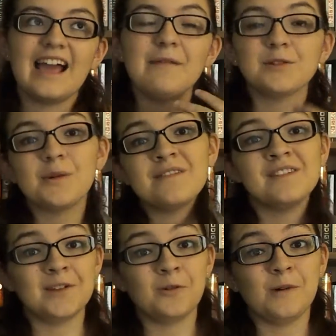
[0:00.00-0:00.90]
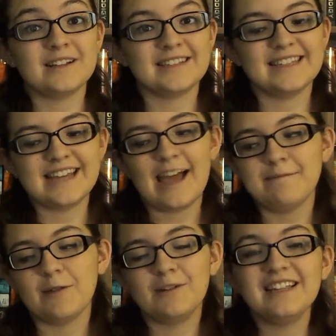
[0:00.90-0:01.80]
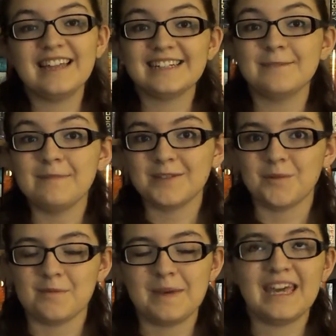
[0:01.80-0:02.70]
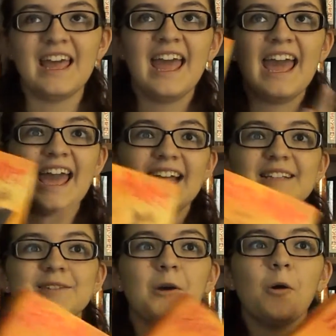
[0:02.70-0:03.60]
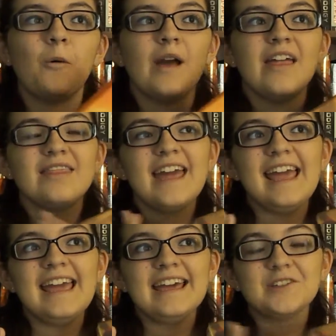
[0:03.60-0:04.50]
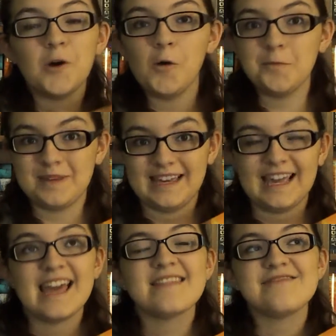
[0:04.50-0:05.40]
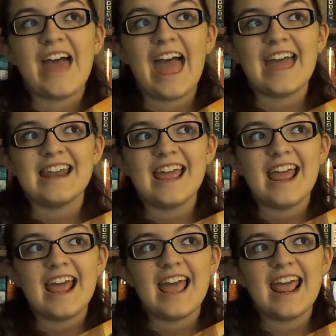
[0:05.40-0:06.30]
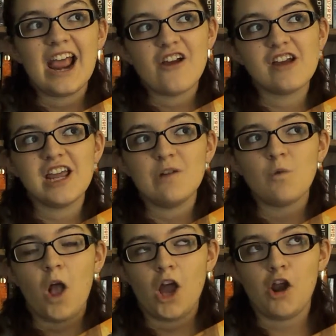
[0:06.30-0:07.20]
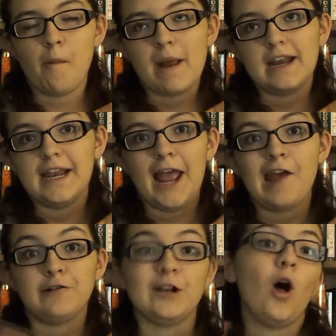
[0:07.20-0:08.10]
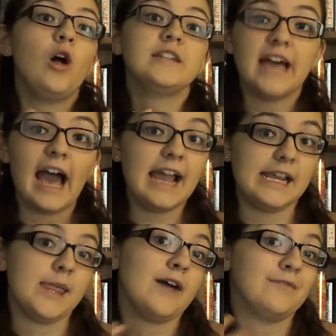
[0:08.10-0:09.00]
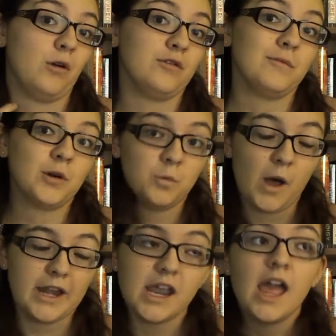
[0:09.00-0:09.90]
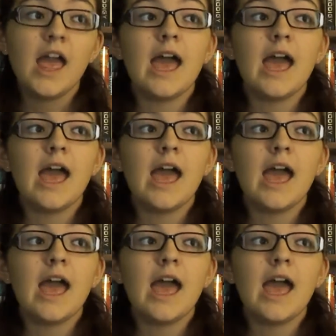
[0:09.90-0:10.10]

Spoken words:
I was one of the little ones at the time, they really liked to mess with me. And so they told me that Harry, Ron, Hermione, and Hagrid all died and that Voldemort won.